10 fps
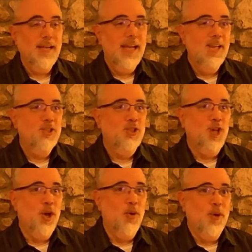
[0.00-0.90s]

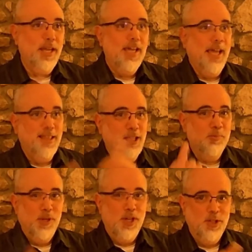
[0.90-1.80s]
So, and again, that's
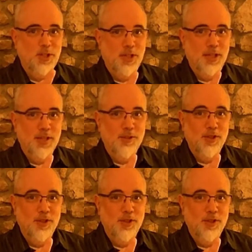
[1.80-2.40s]
because of the